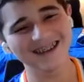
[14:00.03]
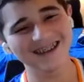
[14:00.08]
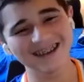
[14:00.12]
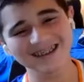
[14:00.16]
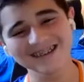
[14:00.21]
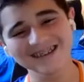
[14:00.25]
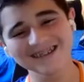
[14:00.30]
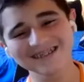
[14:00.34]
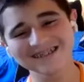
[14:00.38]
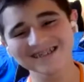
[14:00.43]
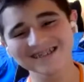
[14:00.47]

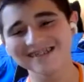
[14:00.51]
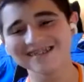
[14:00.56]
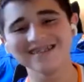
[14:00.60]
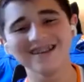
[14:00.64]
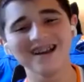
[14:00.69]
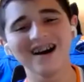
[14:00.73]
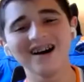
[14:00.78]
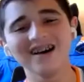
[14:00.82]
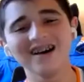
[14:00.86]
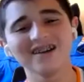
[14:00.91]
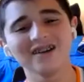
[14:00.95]
you should
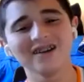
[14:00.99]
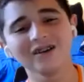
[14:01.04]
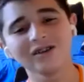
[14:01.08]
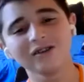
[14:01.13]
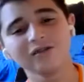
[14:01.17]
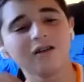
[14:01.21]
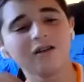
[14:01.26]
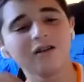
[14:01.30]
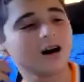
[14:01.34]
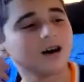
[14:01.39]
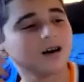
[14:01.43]

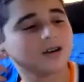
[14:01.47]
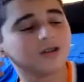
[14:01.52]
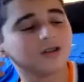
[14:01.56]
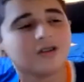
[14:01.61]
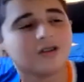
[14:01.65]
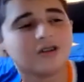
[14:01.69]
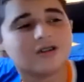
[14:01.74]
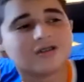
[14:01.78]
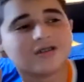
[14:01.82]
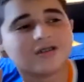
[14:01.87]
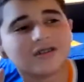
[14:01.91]
go
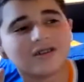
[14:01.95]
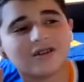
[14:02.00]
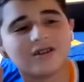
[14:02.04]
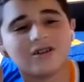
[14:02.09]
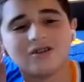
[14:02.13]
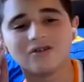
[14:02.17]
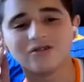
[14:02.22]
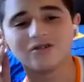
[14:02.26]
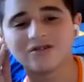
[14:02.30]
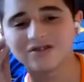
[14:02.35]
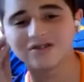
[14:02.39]
across the
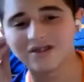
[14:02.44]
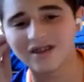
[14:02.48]
coast to